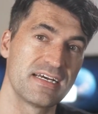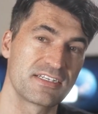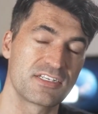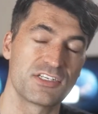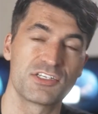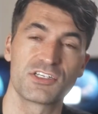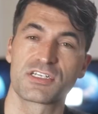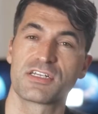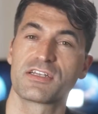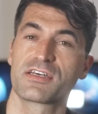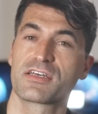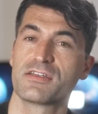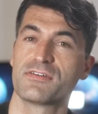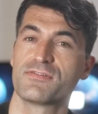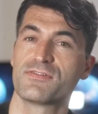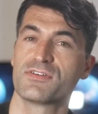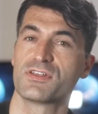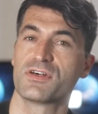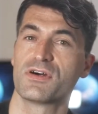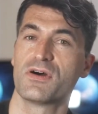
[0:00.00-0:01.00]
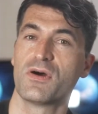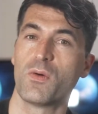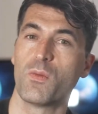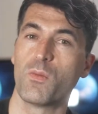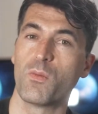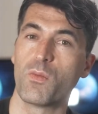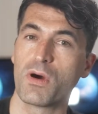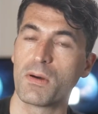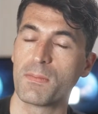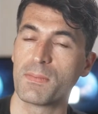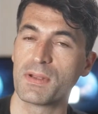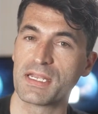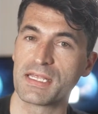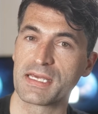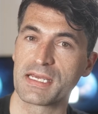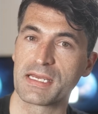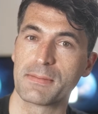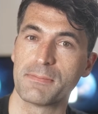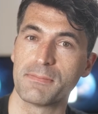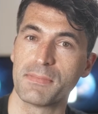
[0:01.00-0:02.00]
such as looking for the
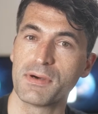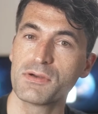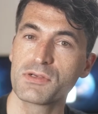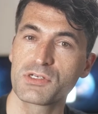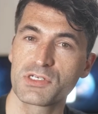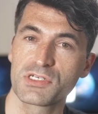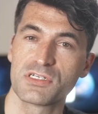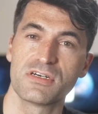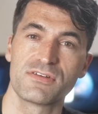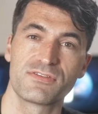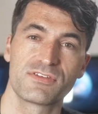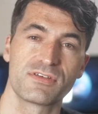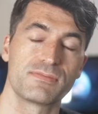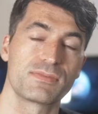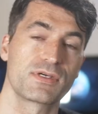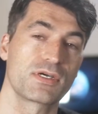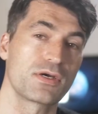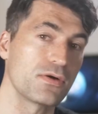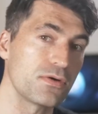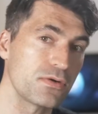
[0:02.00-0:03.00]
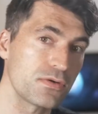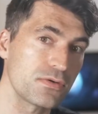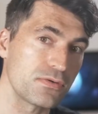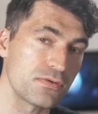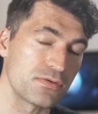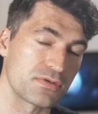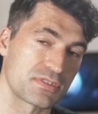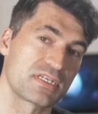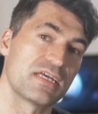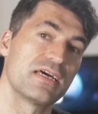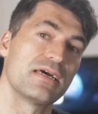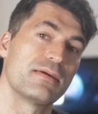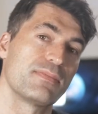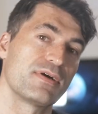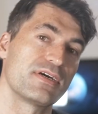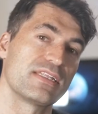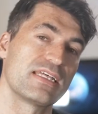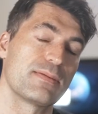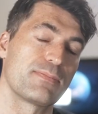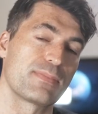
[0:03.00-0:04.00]
wobbling motion of them caused
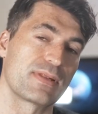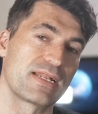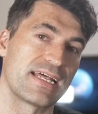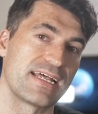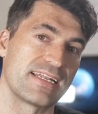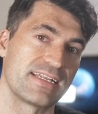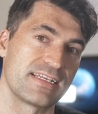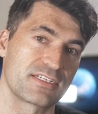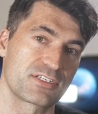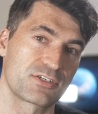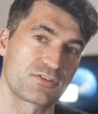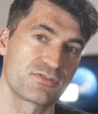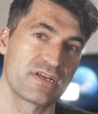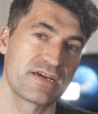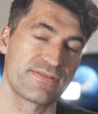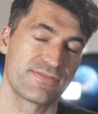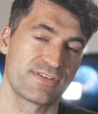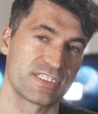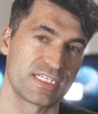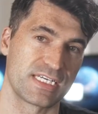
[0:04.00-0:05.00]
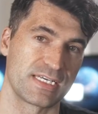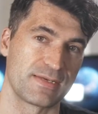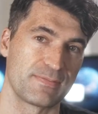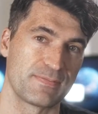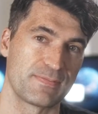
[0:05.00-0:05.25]
by their planet's gravity.